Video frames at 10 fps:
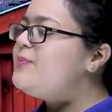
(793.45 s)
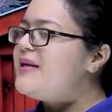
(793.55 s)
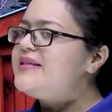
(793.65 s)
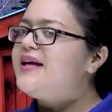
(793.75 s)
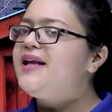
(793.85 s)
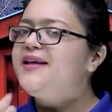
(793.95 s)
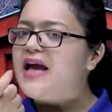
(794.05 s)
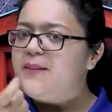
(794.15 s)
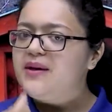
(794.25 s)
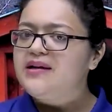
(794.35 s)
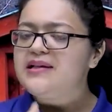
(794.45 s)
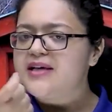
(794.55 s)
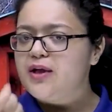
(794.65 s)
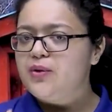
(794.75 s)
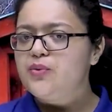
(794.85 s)
basically chemicals
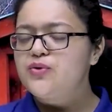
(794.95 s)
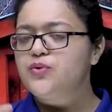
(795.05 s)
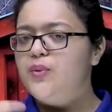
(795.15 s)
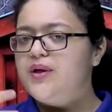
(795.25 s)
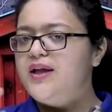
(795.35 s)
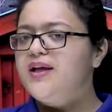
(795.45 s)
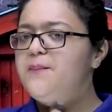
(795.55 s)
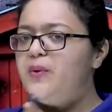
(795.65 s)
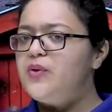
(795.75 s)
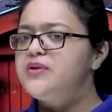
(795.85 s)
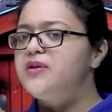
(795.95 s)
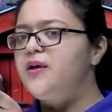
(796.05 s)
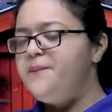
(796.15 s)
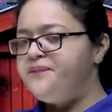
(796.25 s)
are used to decompose the